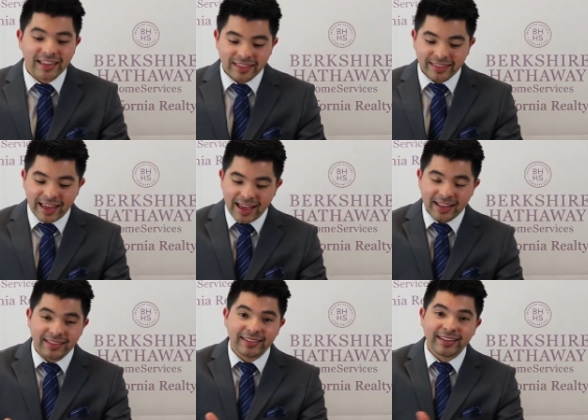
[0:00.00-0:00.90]
then
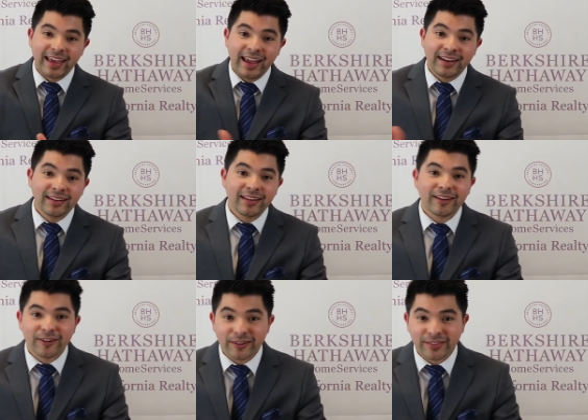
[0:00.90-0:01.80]
that gain
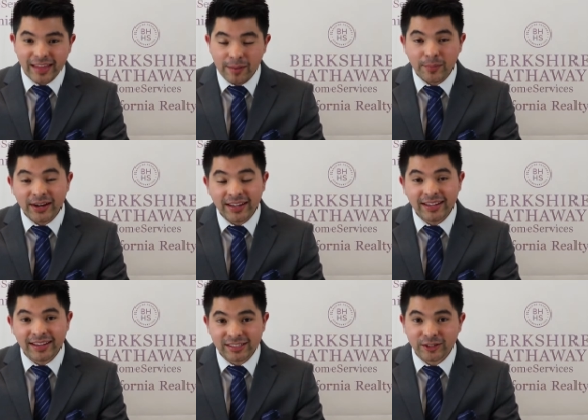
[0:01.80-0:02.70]
or that
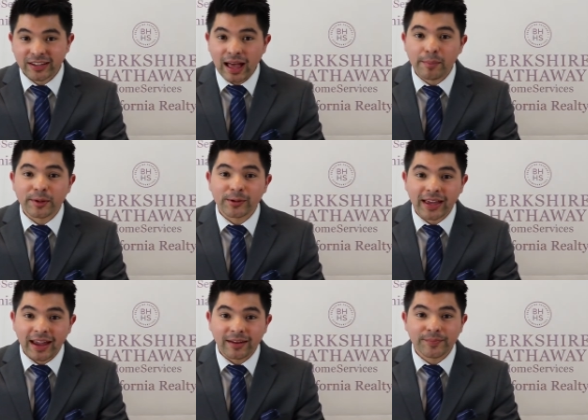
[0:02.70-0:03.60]
money is your capital
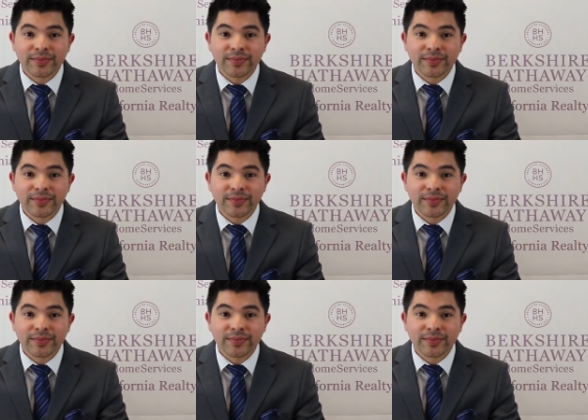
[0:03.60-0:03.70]
gain.